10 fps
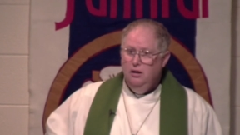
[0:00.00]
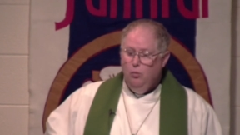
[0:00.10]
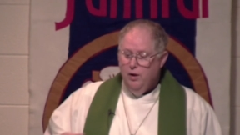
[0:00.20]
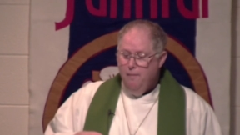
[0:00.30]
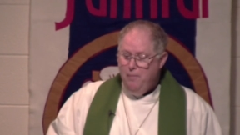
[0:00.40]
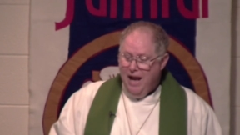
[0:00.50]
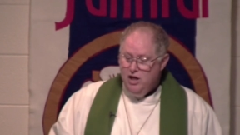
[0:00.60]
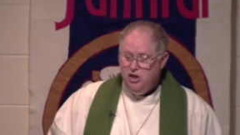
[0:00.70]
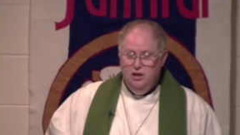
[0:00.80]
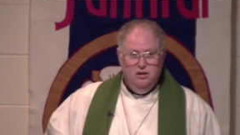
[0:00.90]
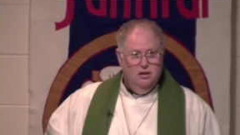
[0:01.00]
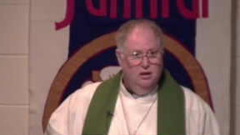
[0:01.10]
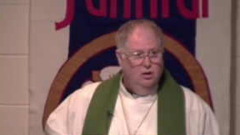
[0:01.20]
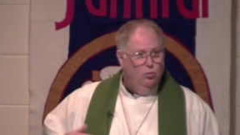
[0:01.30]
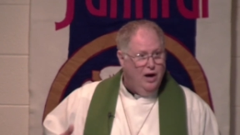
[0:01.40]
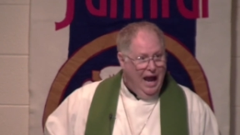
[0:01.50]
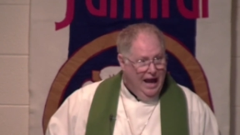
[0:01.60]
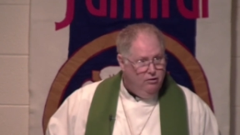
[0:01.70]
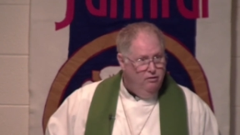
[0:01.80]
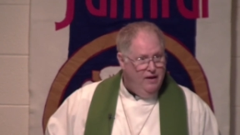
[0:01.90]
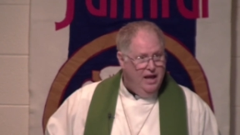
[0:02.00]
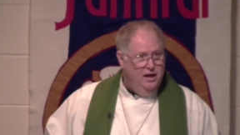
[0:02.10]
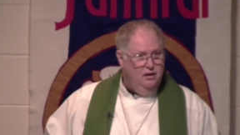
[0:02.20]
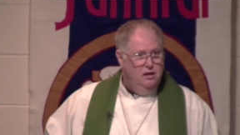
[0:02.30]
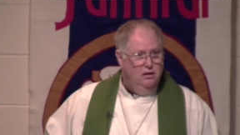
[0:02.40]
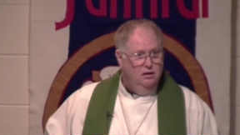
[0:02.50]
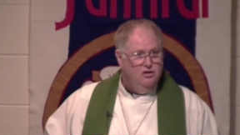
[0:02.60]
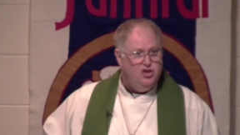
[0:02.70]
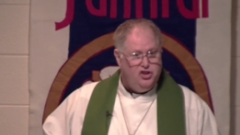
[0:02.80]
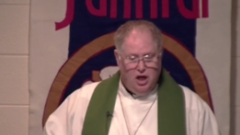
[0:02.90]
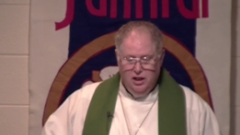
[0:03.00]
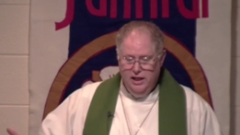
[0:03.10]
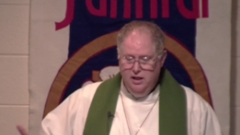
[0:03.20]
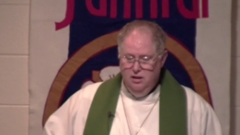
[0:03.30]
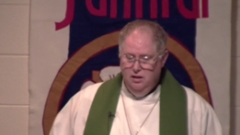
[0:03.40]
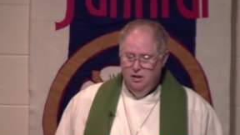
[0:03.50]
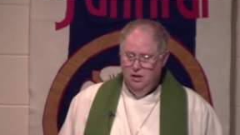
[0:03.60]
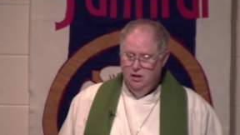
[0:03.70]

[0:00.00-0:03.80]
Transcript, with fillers: We're impatient. We're aggravated, sullen.